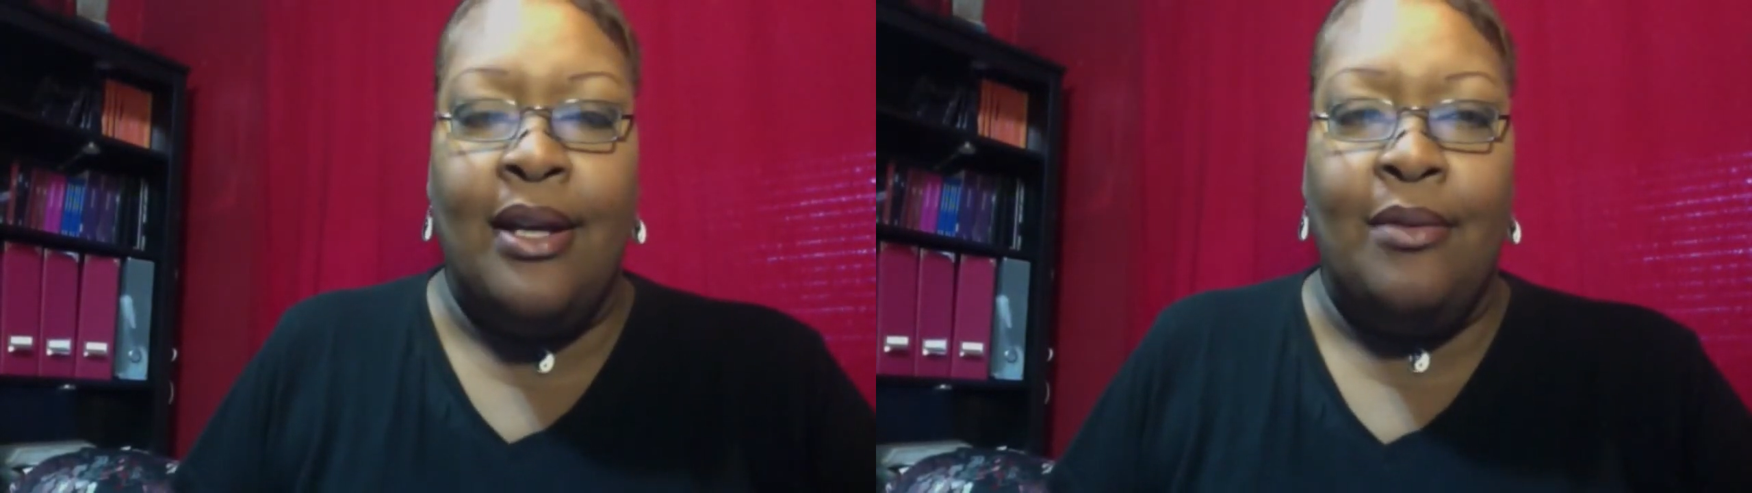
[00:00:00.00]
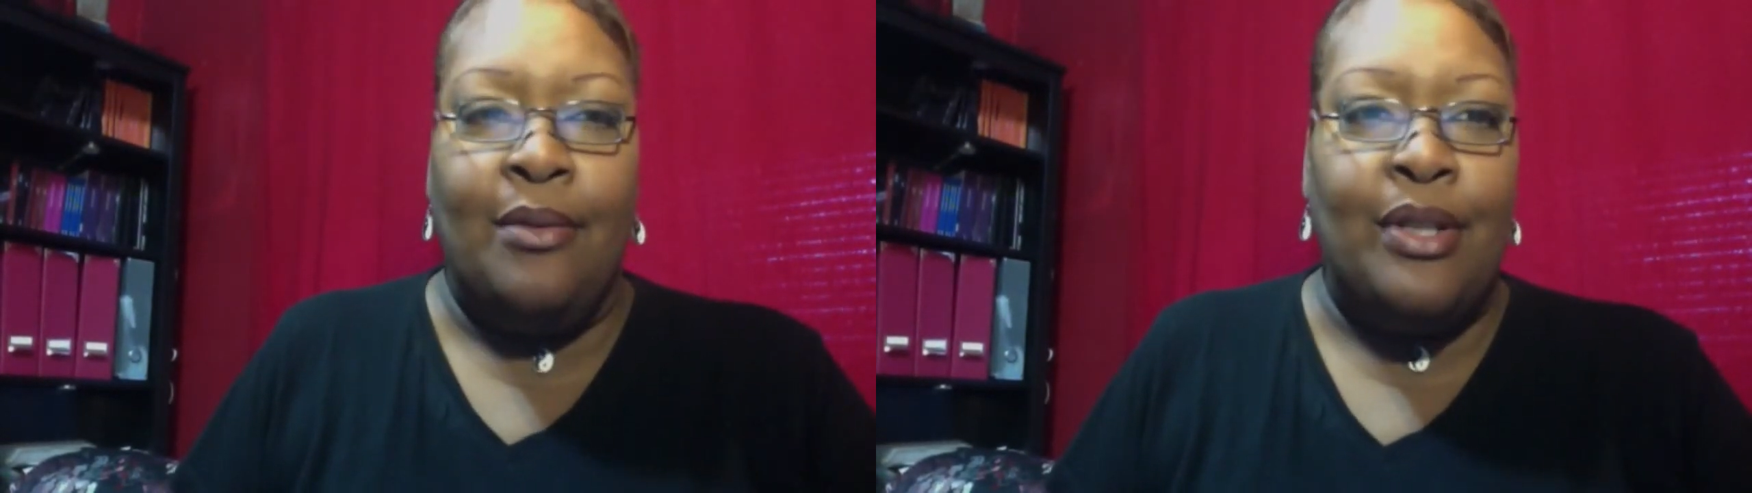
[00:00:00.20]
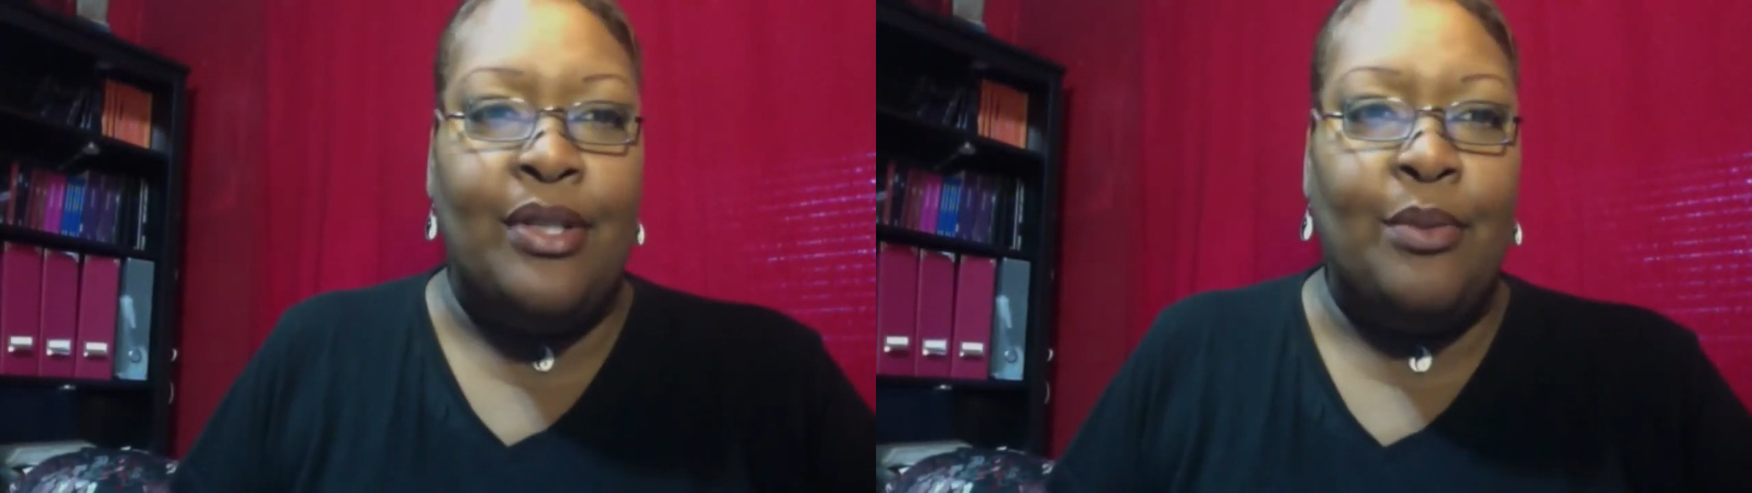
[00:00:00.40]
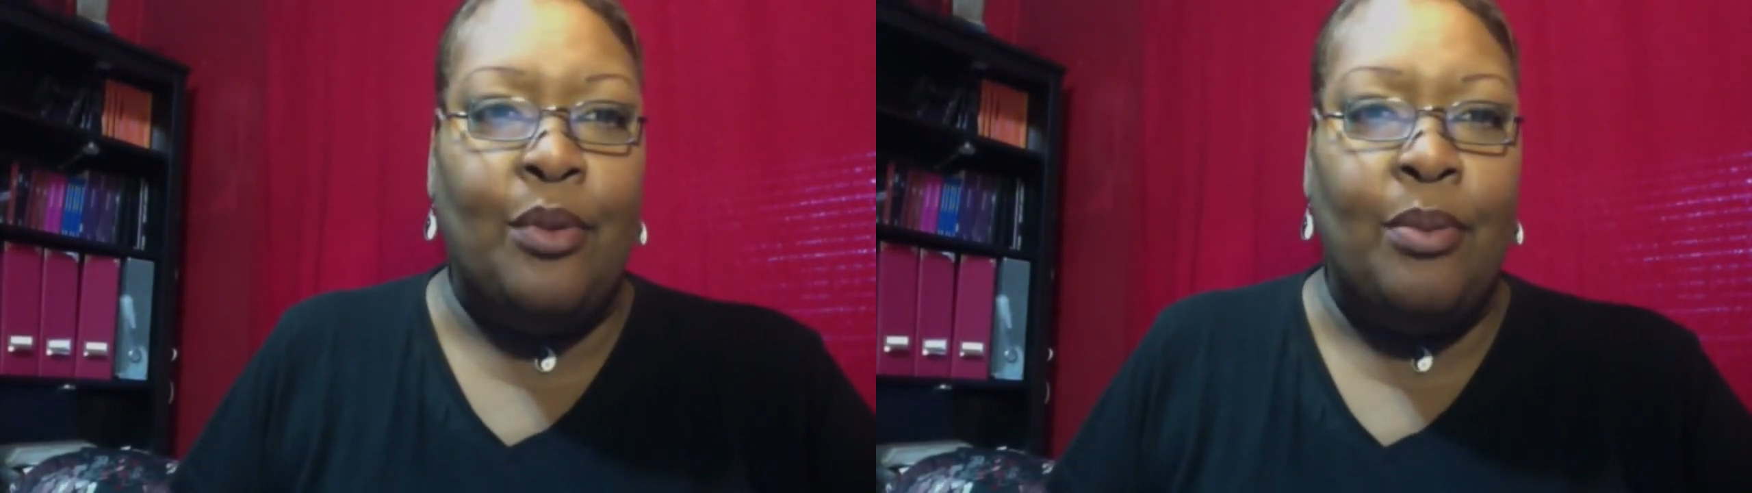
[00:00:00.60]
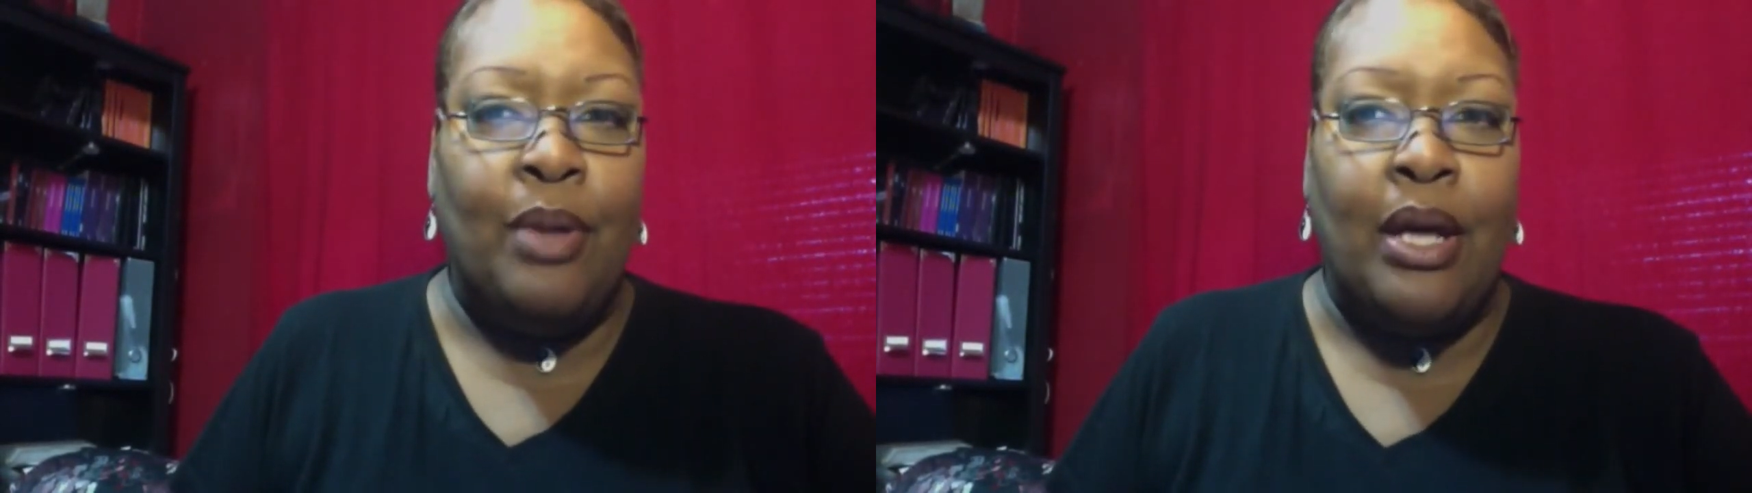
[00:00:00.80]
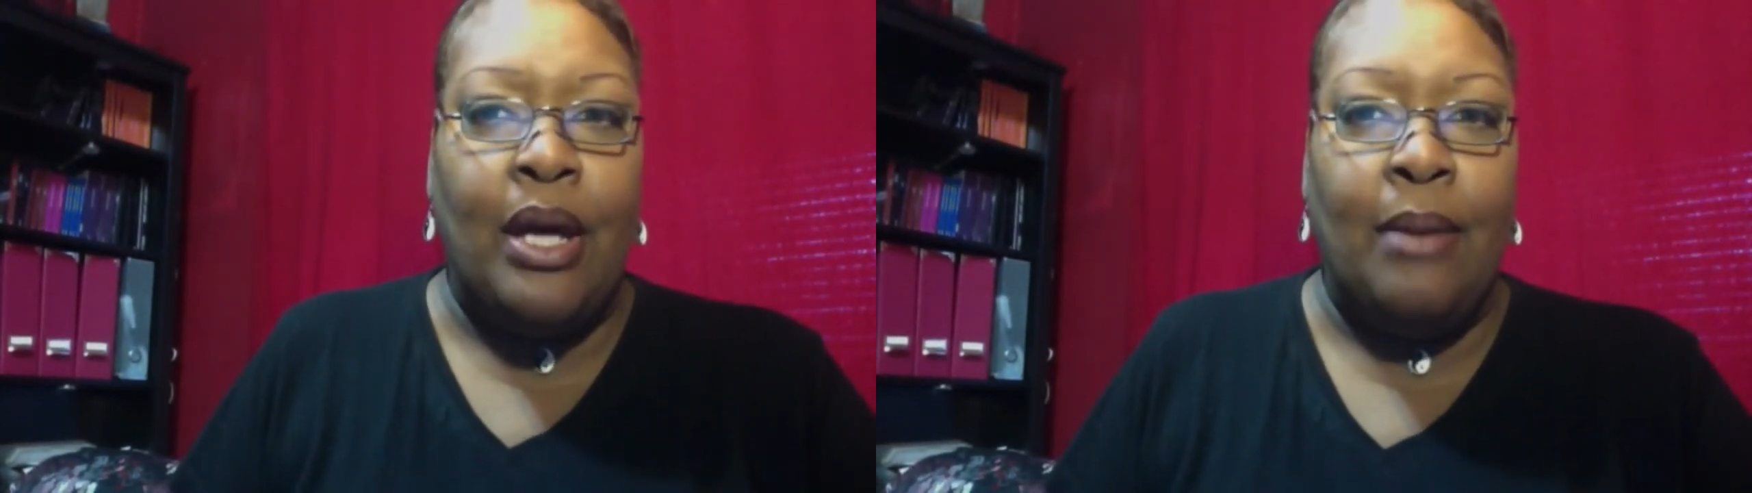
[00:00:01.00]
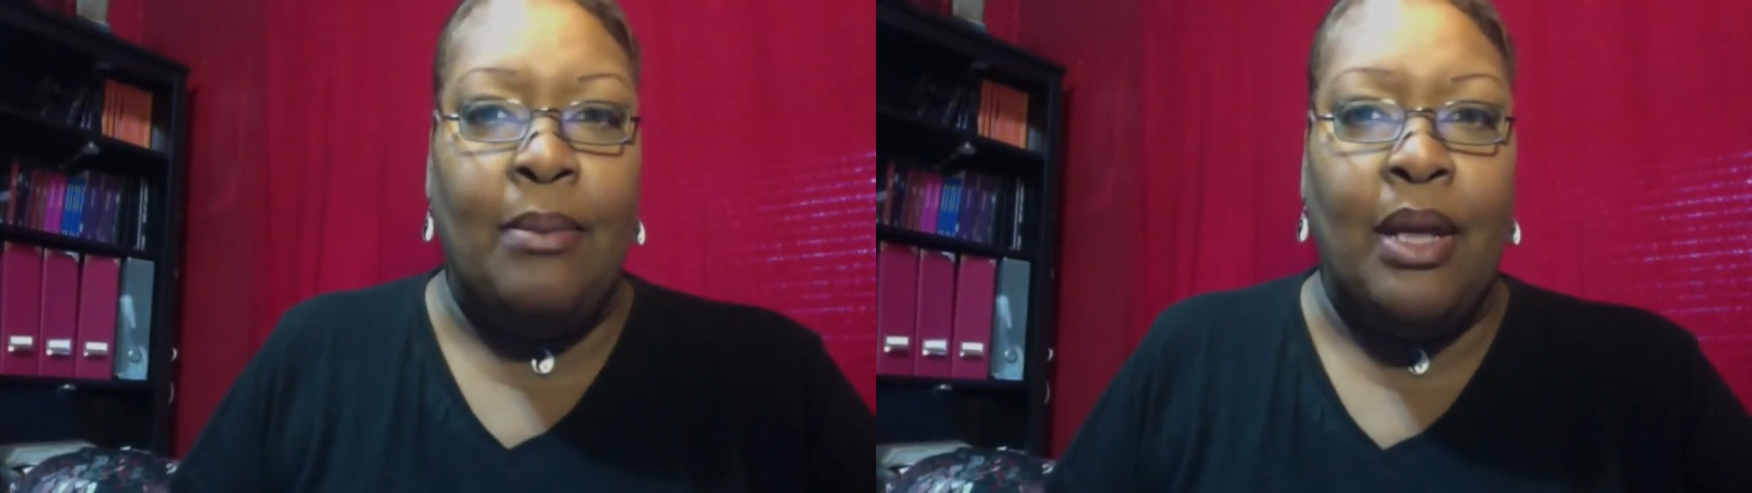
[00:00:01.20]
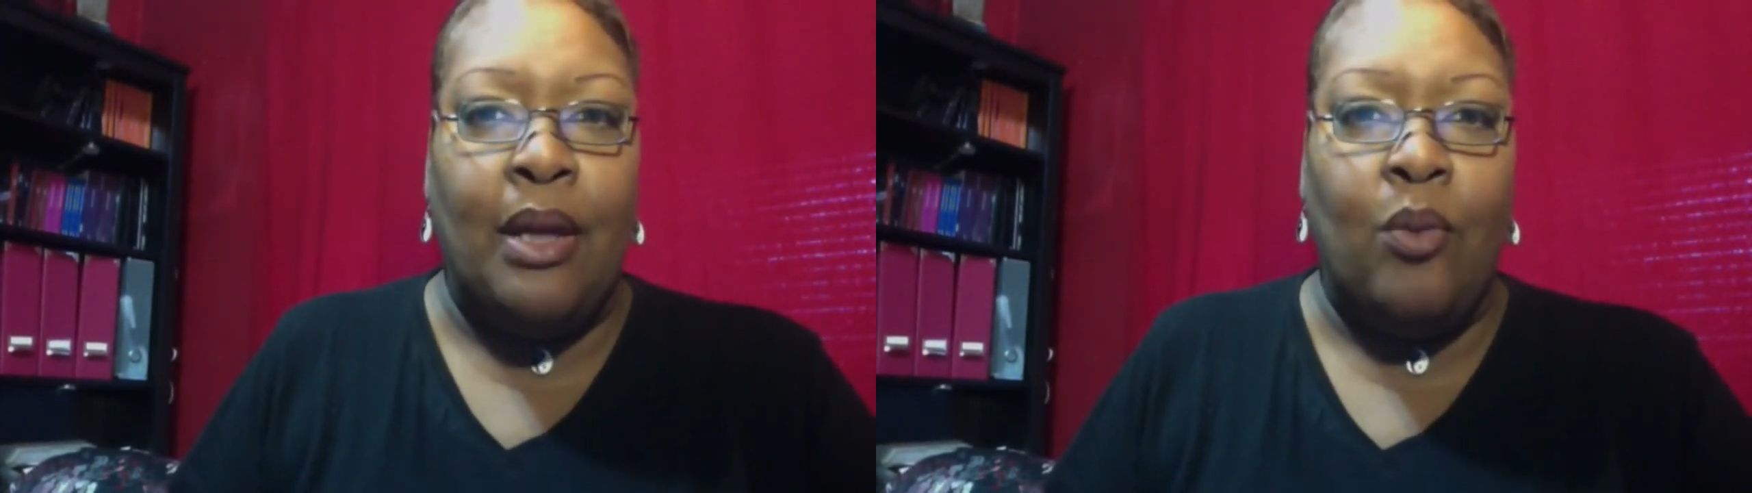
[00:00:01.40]
which will be
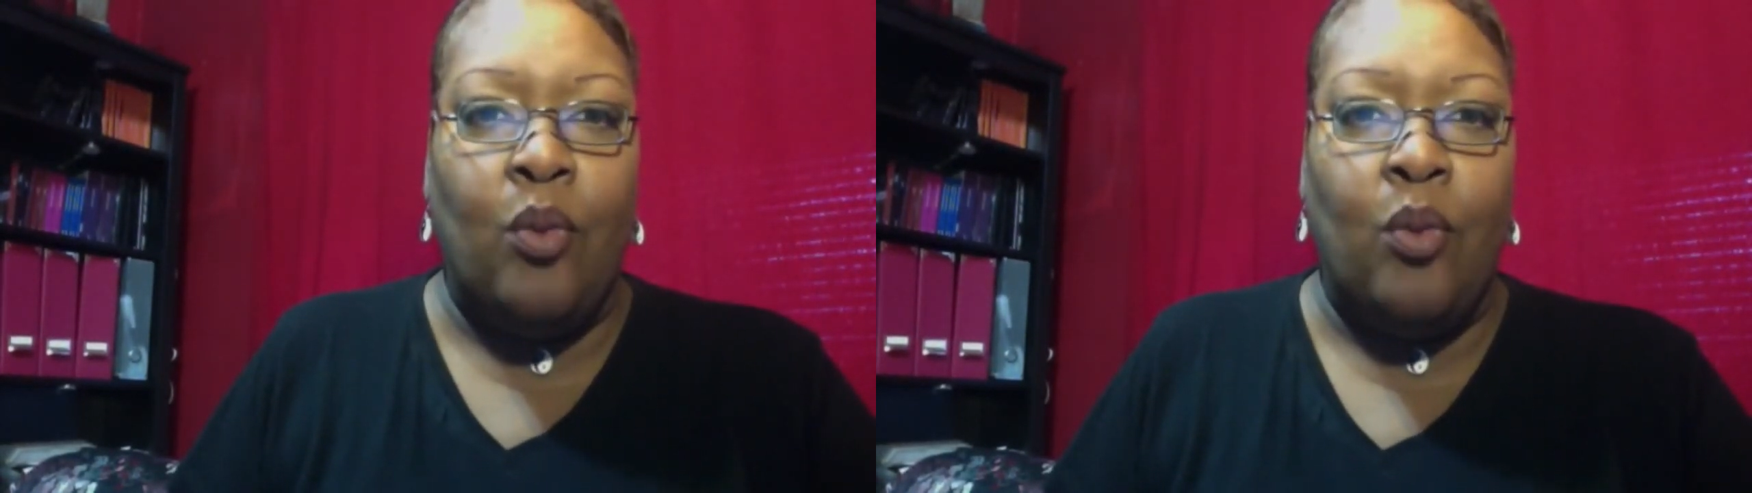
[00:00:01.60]
coming